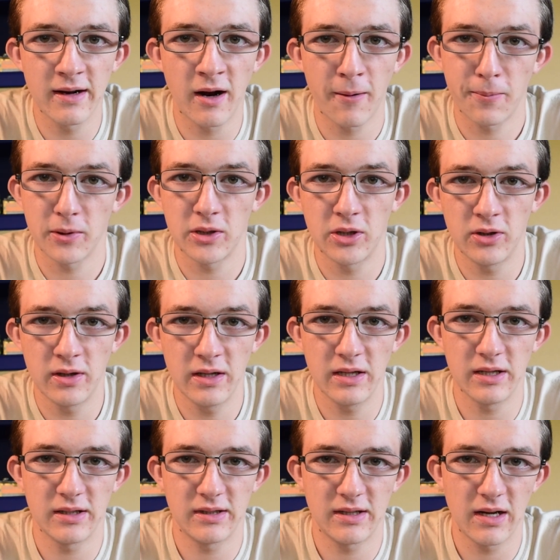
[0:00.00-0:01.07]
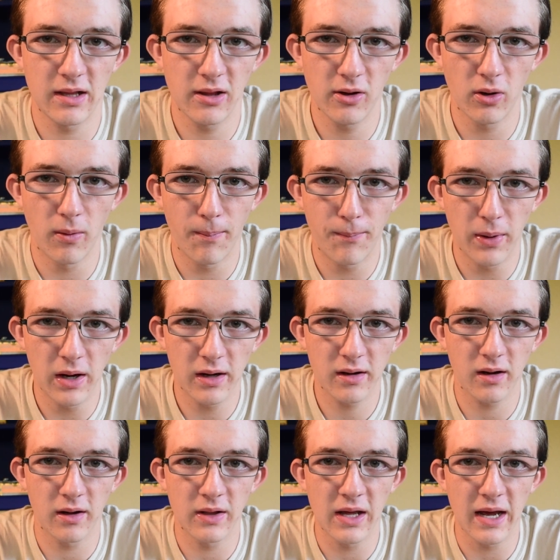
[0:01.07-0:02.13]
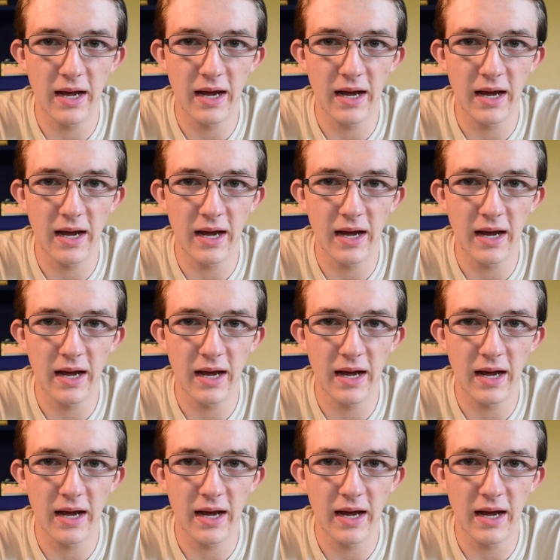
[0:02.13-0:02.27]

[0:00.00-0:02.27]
opportunity to see a little bug on the